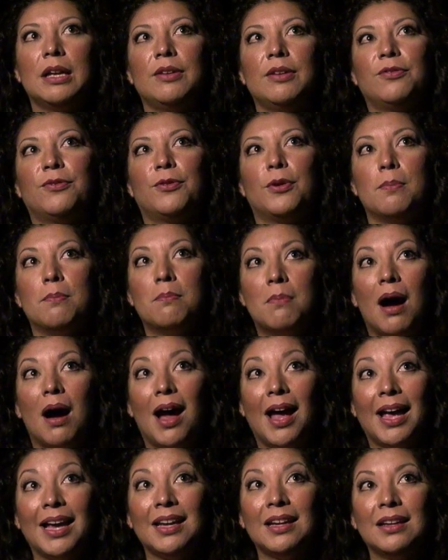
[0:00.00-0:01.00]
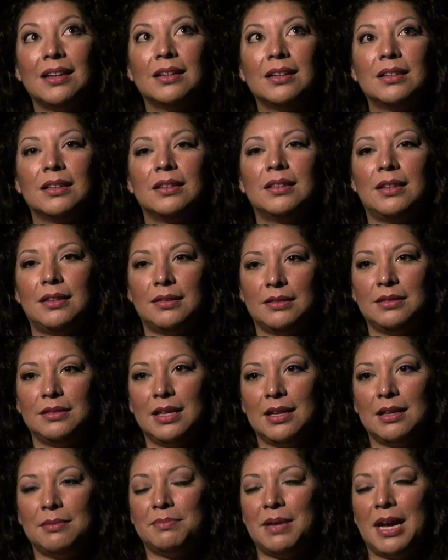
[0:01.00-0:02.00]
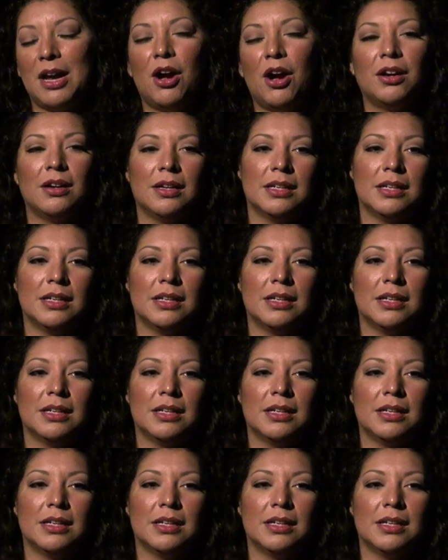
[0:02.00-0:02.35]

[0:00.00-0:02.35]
for my heart